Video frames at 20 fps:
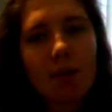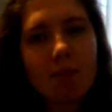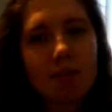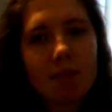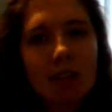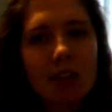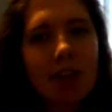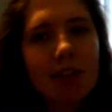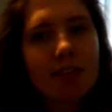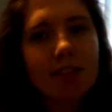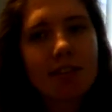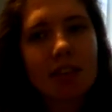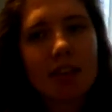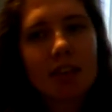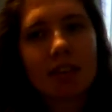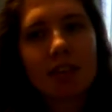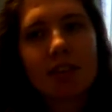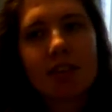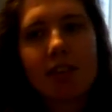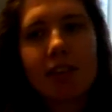The next
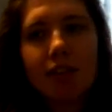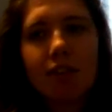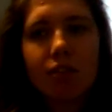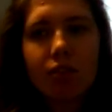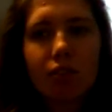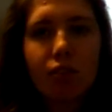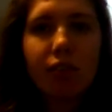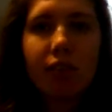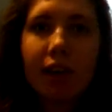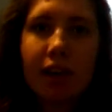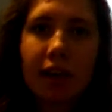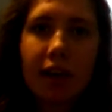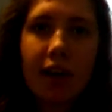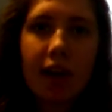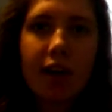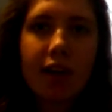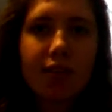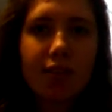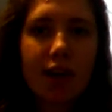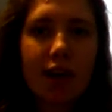thing, these three
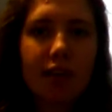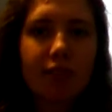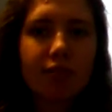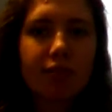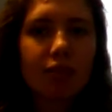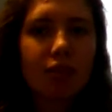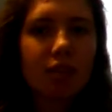I've had